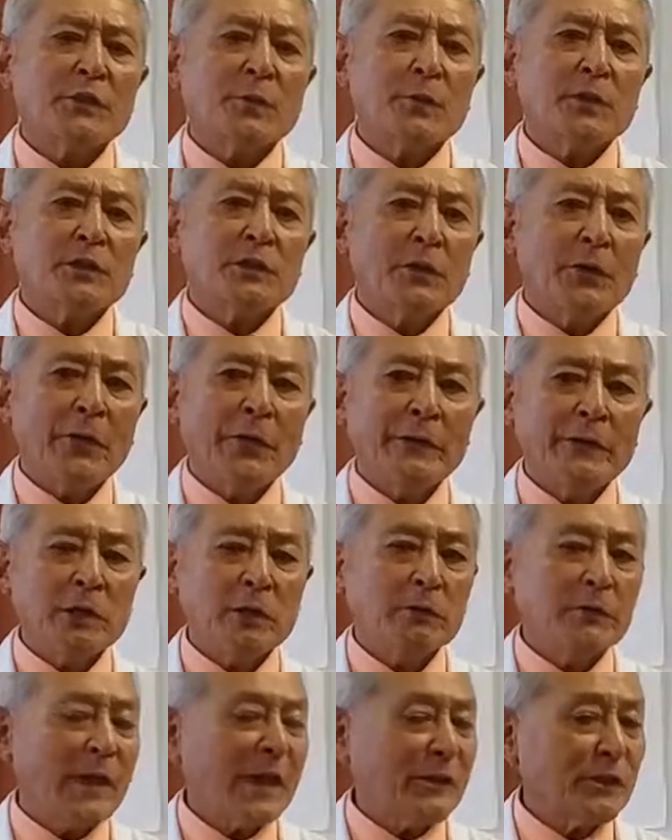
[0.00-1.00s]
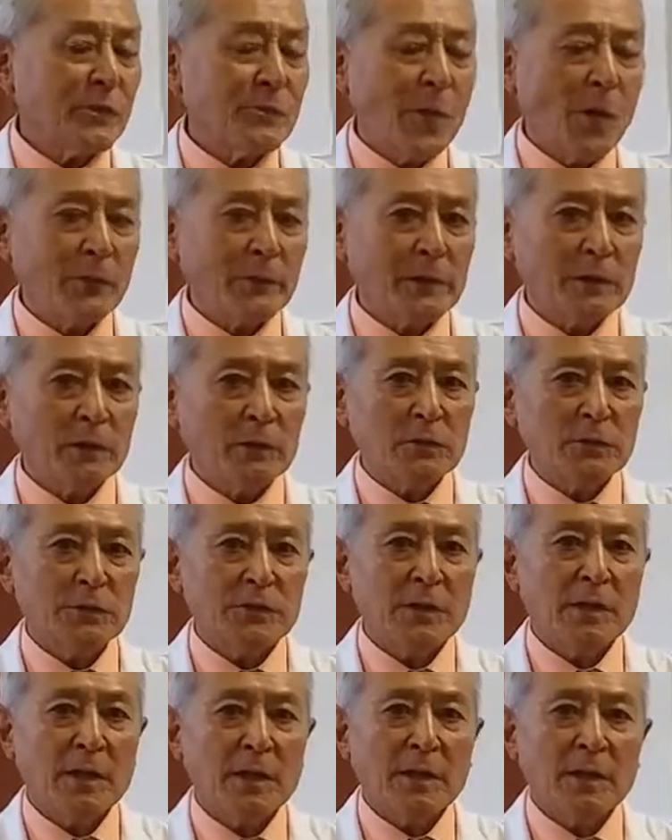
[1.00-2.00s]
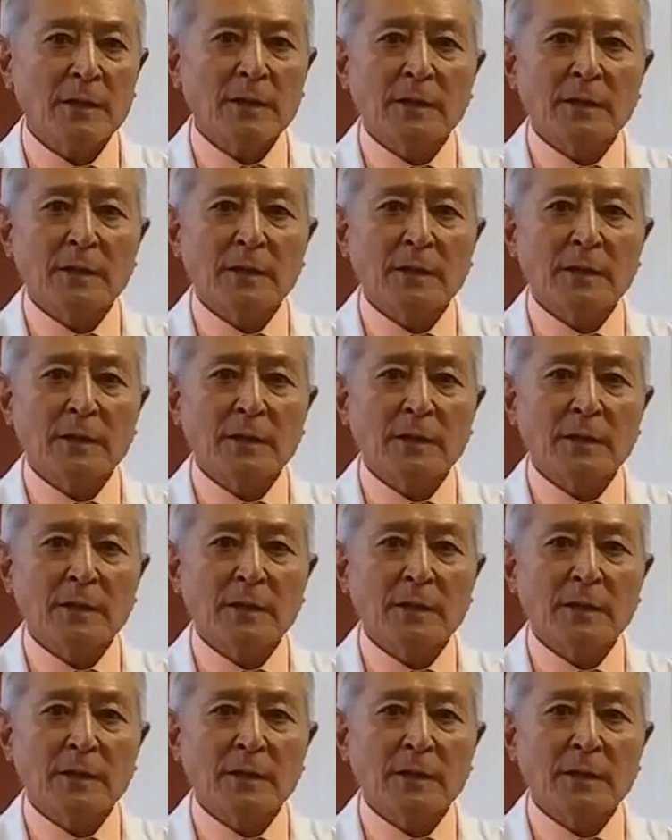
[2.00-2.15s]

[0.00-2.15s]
also be showing you testimonials